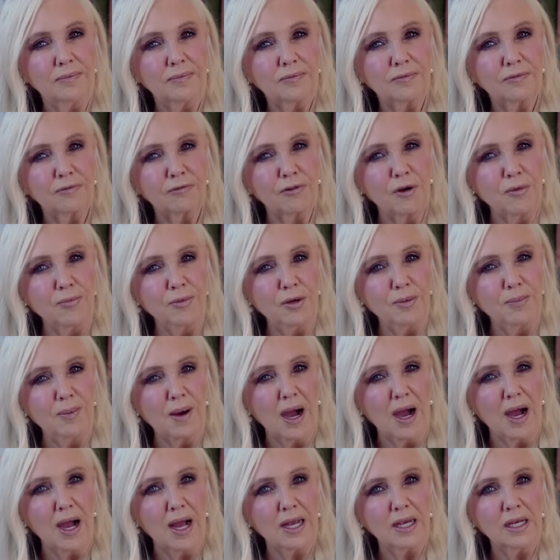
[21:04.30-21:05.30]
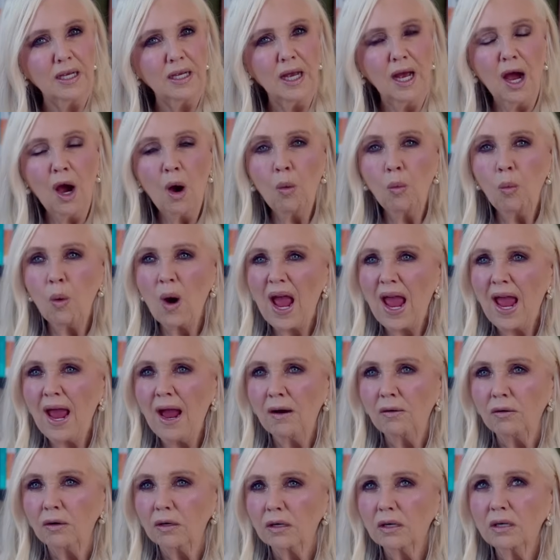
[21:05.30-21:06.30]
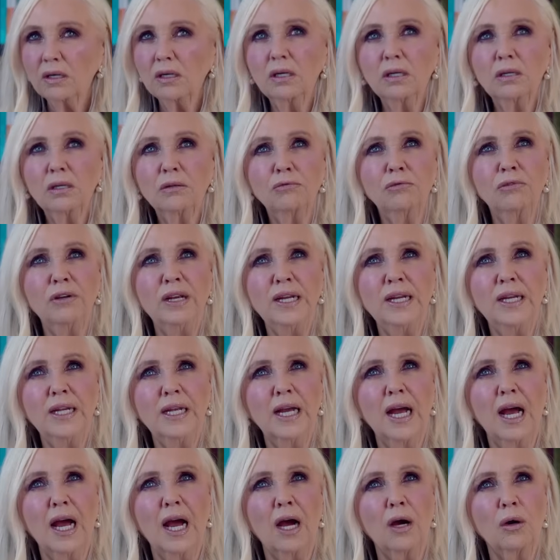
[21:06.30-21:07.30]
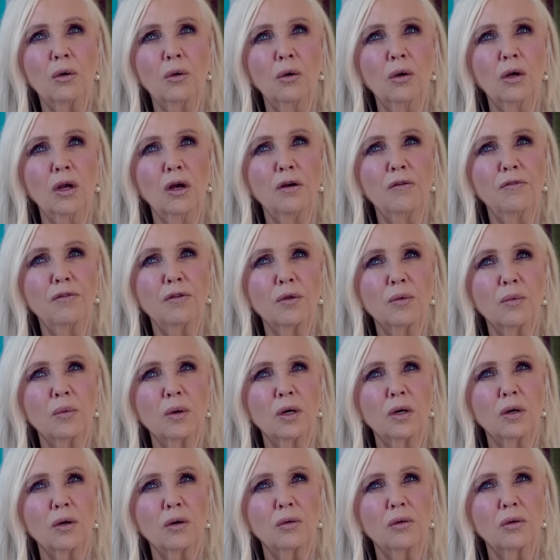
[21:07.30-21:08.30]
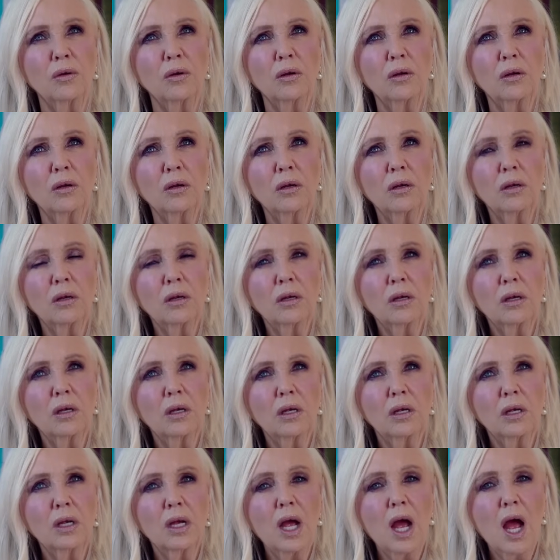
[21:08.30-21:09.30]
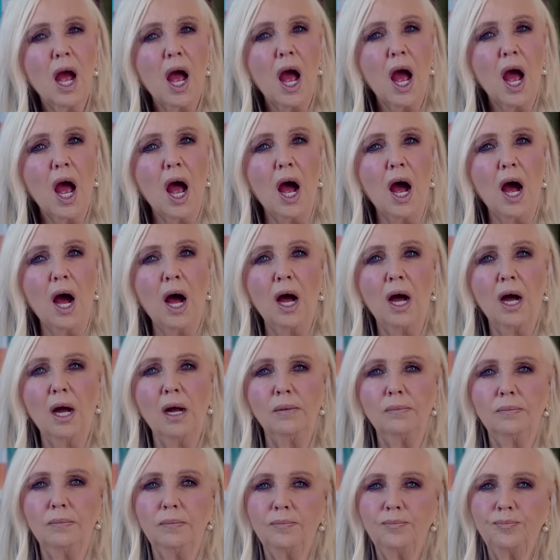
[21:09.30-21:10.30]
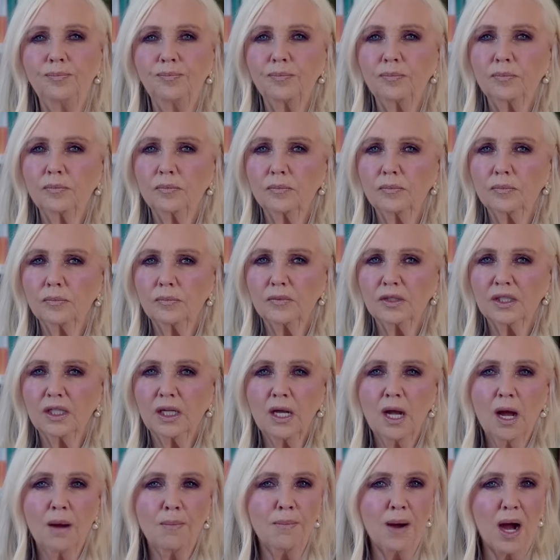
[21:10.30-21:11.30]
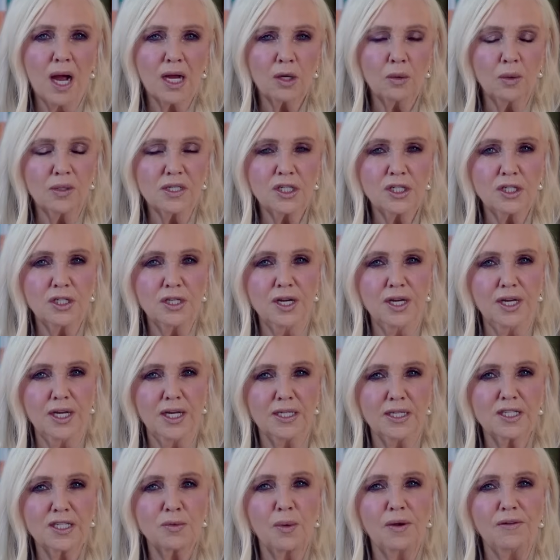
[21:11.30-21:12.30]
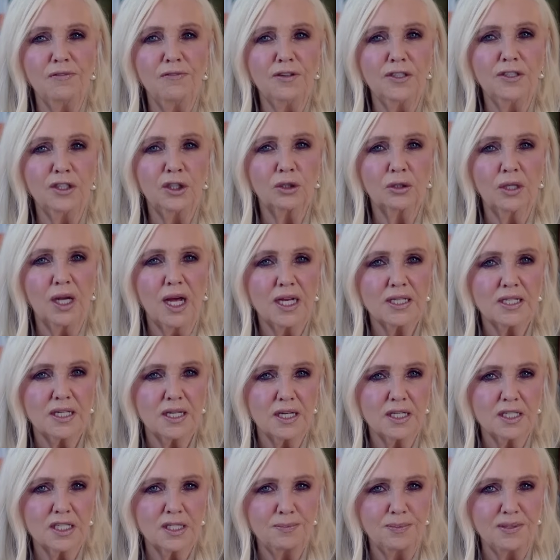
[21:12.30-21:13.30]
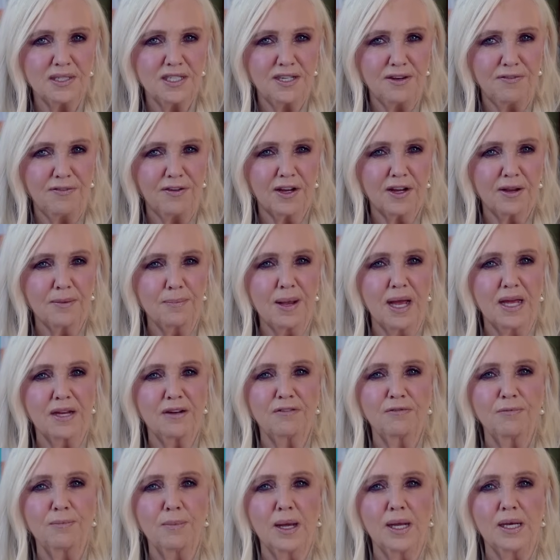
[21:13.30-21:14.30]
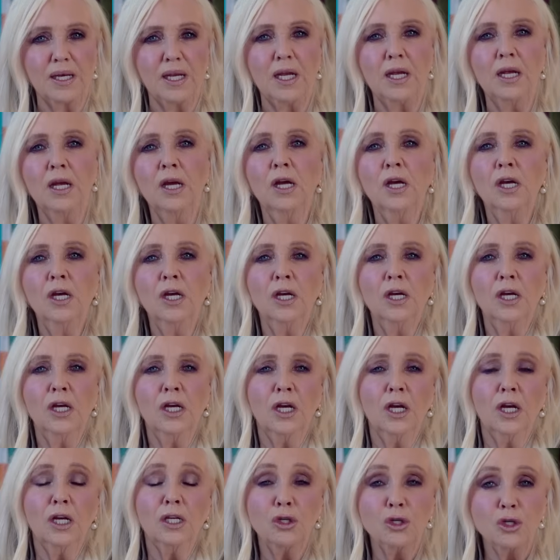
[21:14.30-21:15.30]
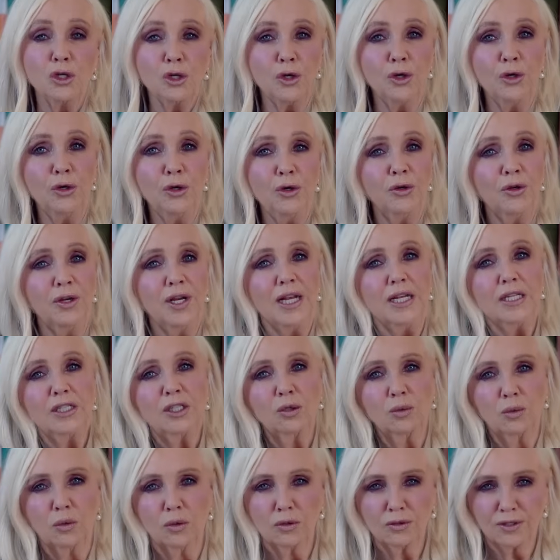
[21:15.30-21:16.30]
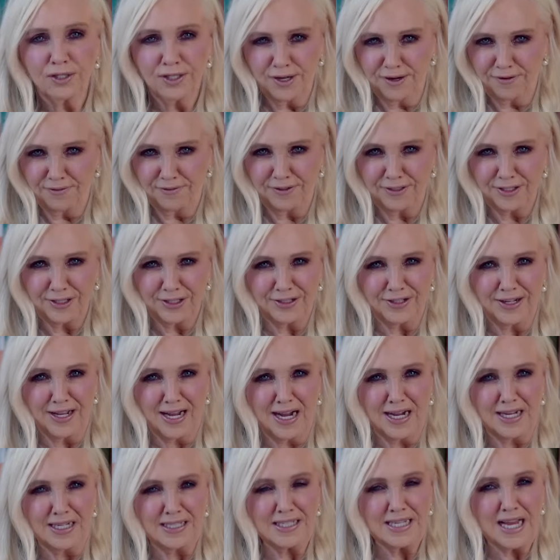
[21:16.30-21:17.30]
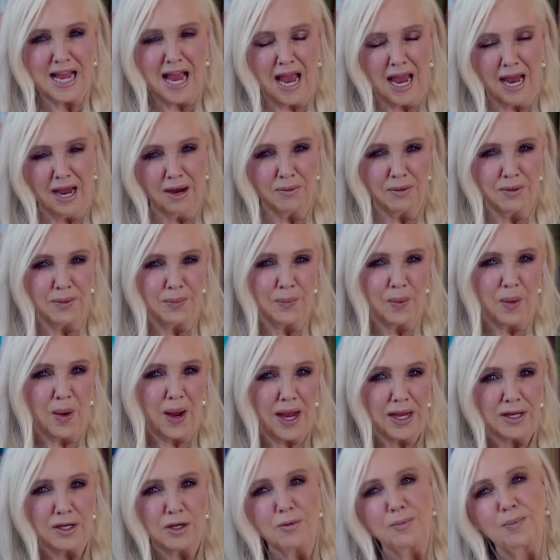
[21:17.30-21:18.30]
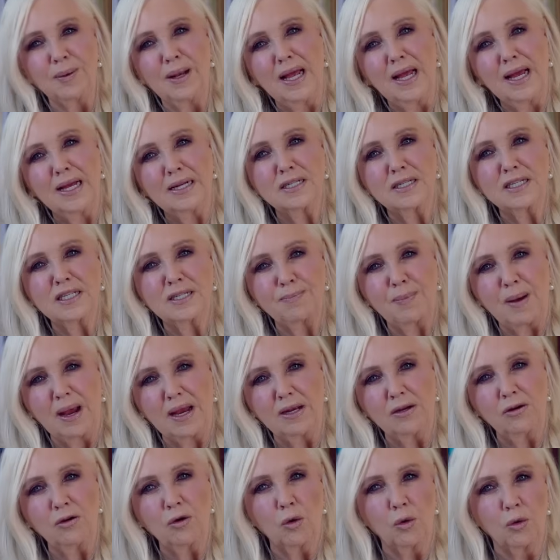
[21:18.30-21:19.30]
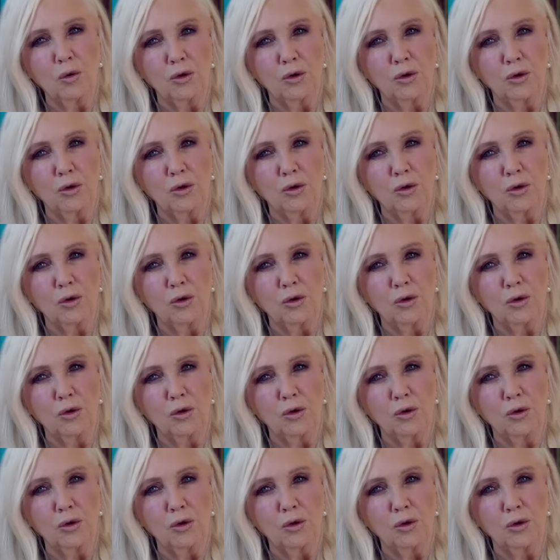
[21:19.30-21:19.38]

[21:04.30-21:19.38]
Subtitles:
from Dubai, wow, really are all over the world. My question is, when visualizing a specific amount of money, do you need to also visualize how and where you plan to spend or